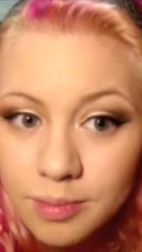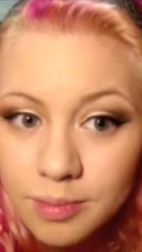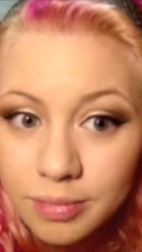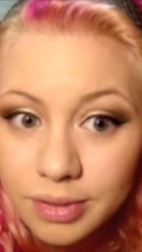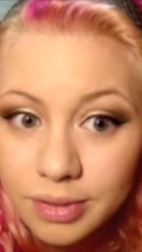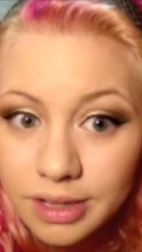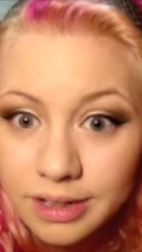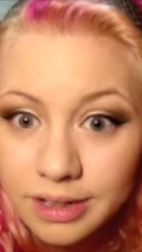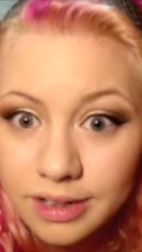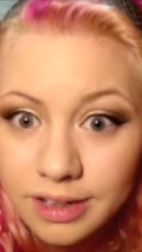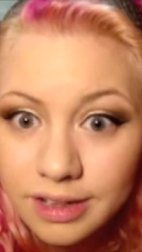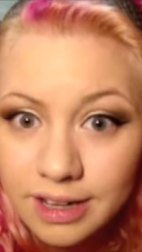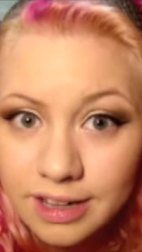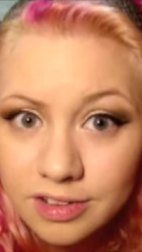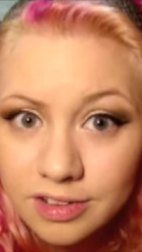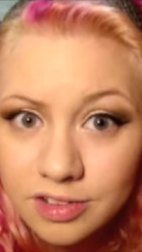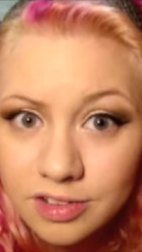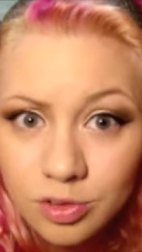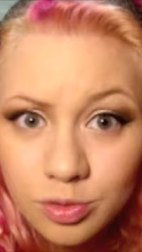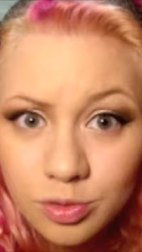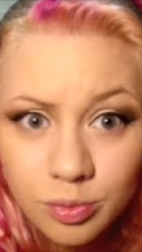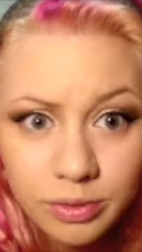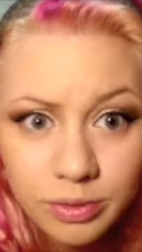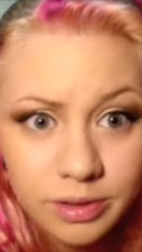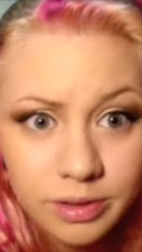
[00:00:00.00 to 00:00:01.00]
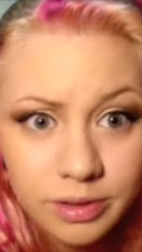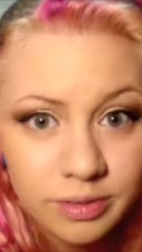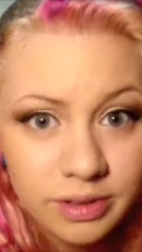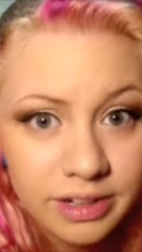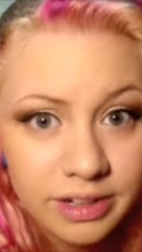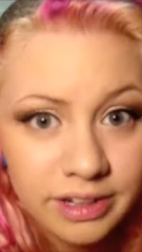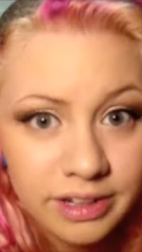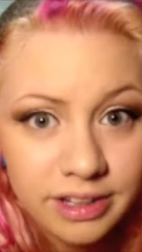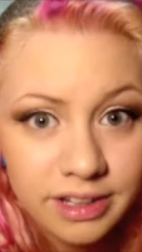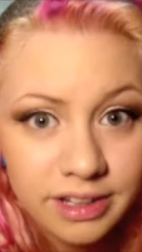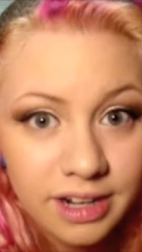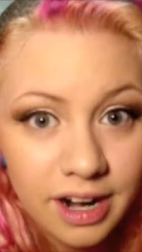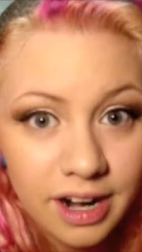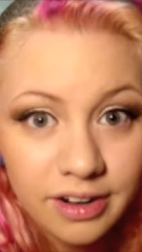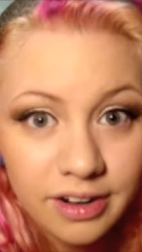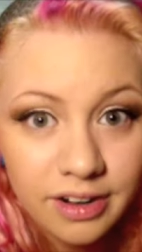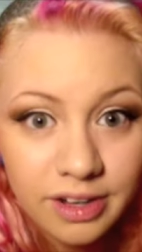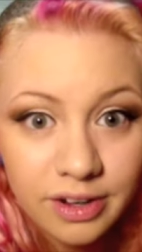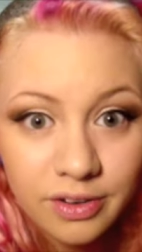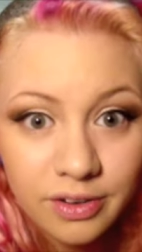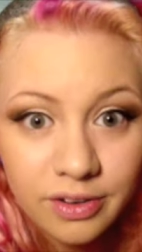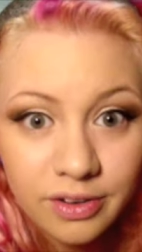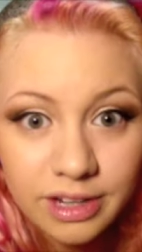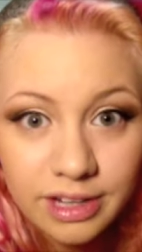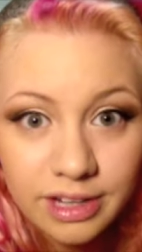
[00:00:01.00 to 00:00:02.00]
But yeah, I just really want to get out of
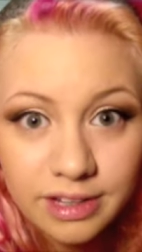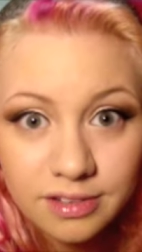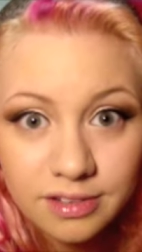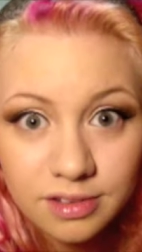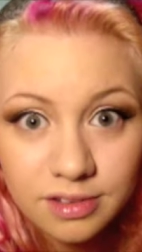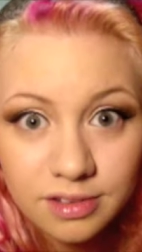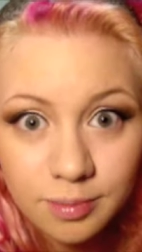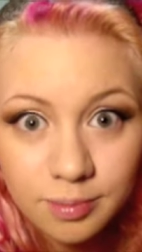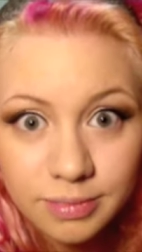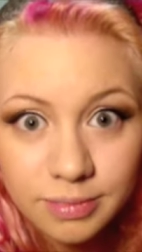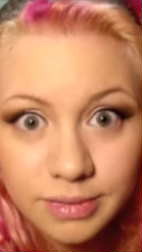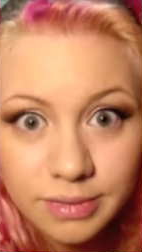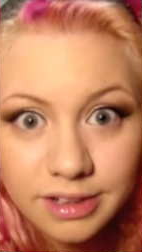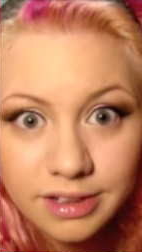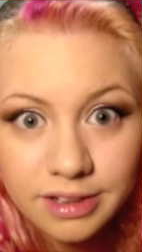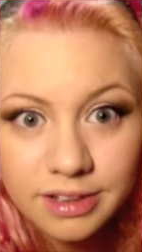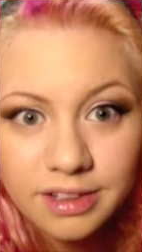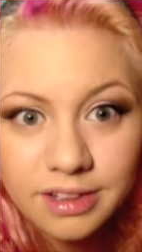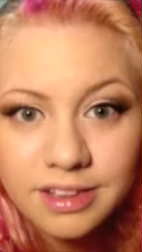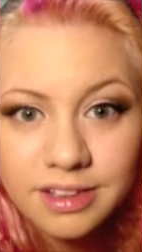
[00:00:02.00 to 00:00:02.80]
here and eat something.